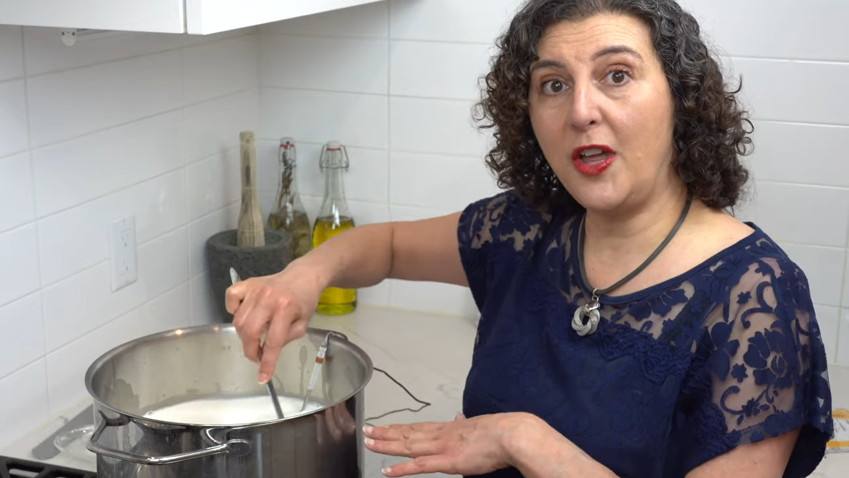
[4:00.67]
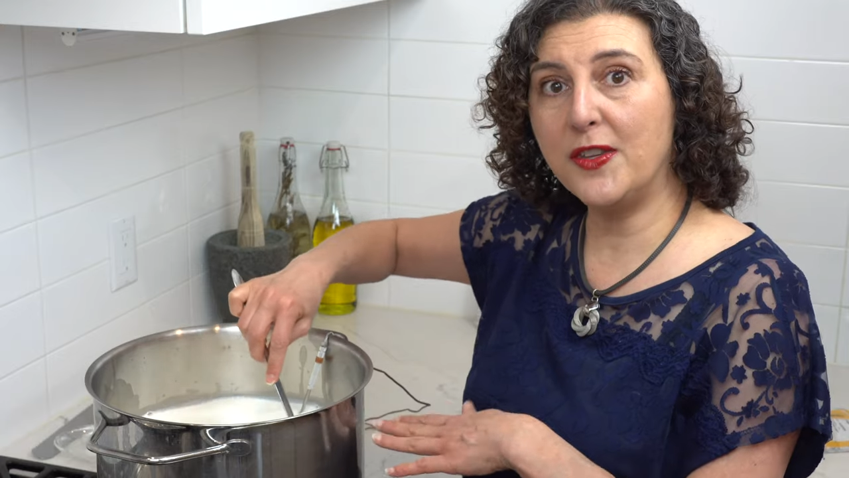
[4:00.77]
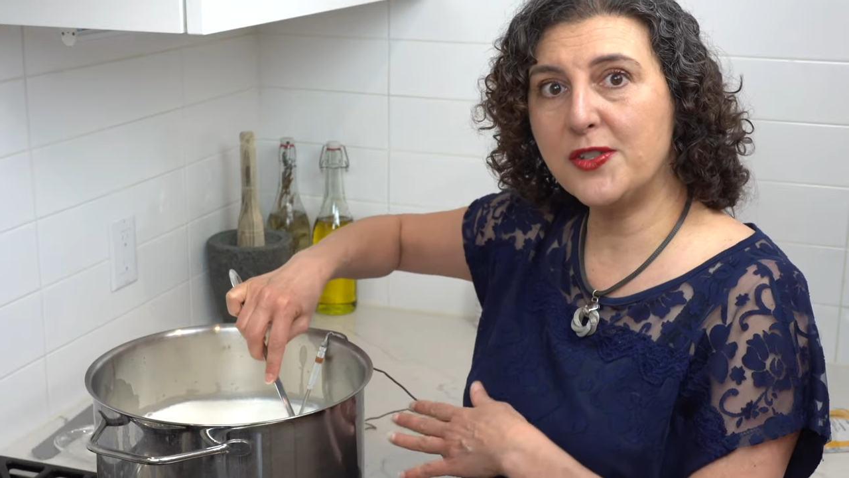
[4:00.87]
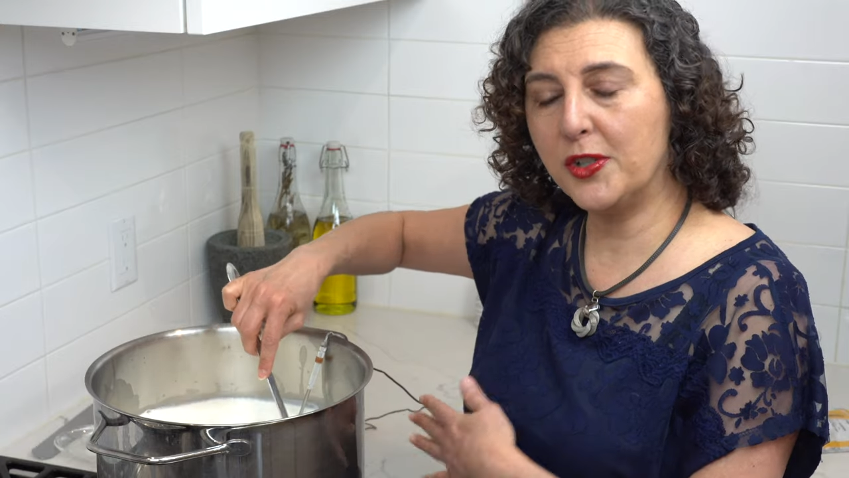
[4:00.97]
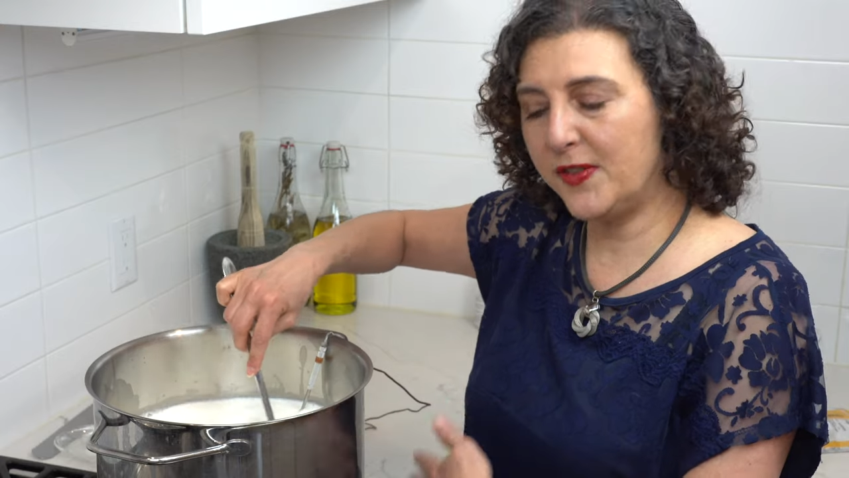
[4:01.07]
on
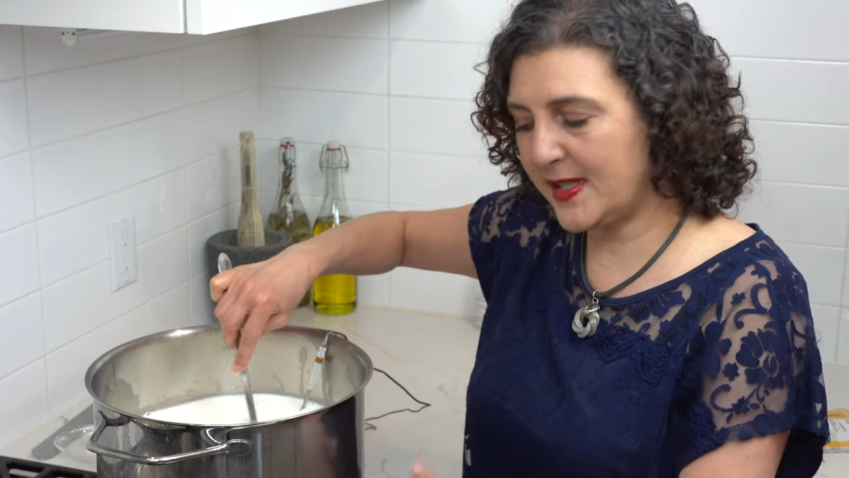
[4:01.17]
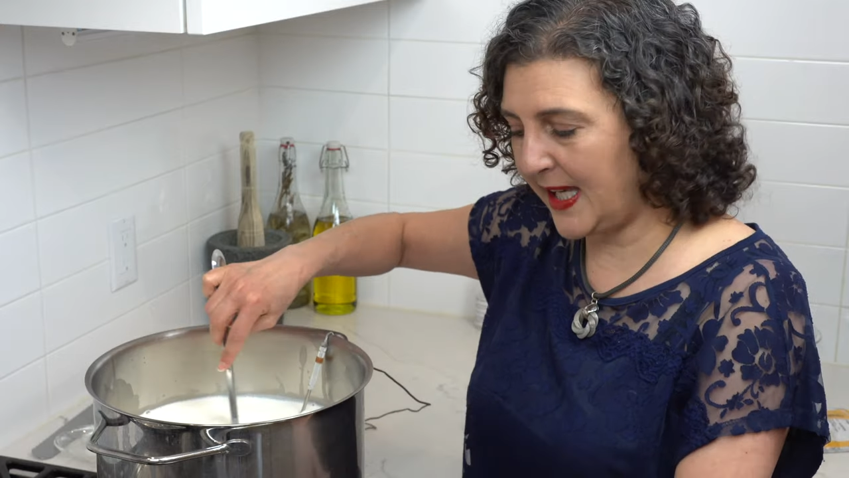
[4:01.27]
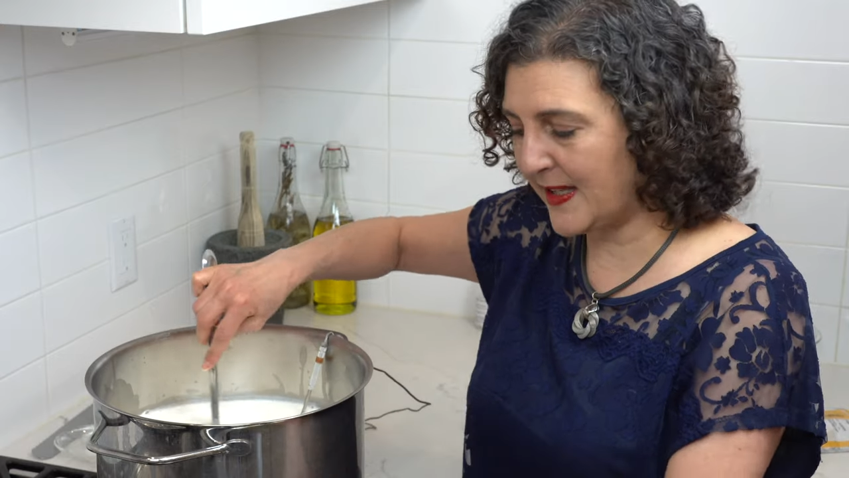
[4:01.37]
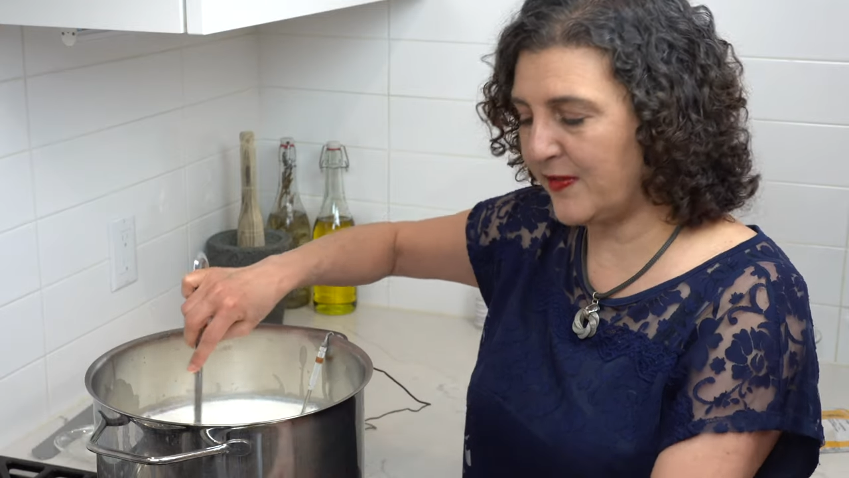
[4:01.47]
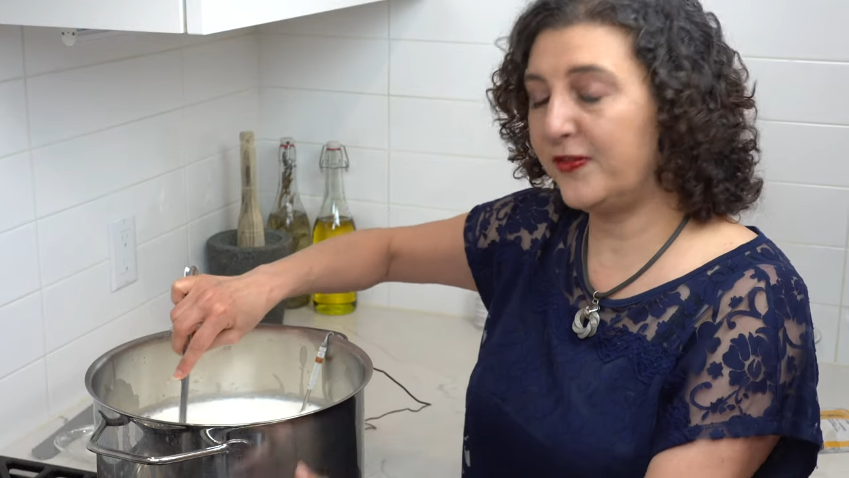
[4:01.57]
the surface
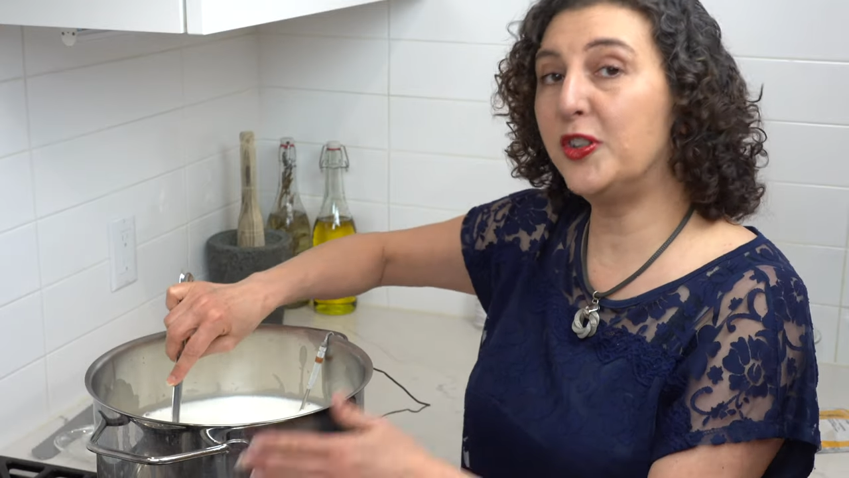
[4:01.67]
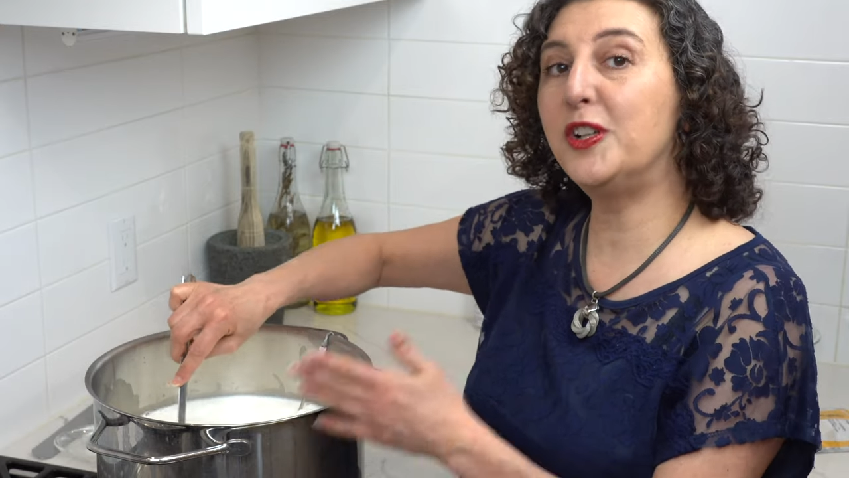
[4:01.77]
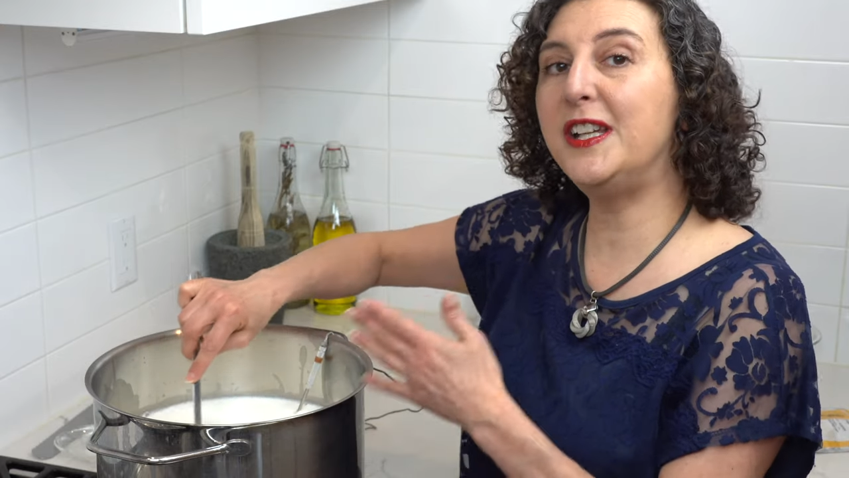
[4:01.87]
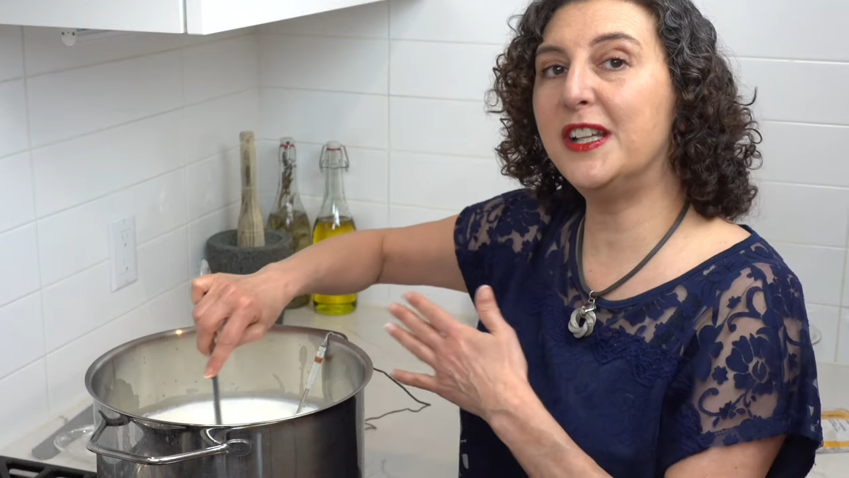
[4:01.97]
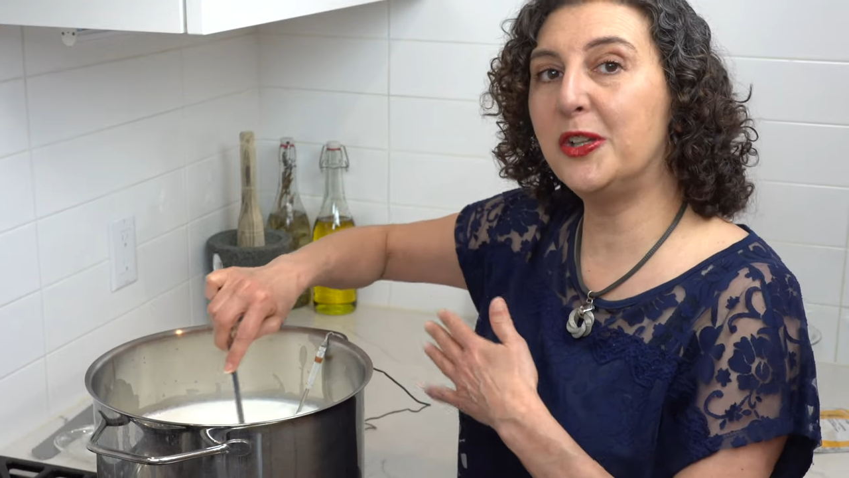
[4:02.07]
gets fully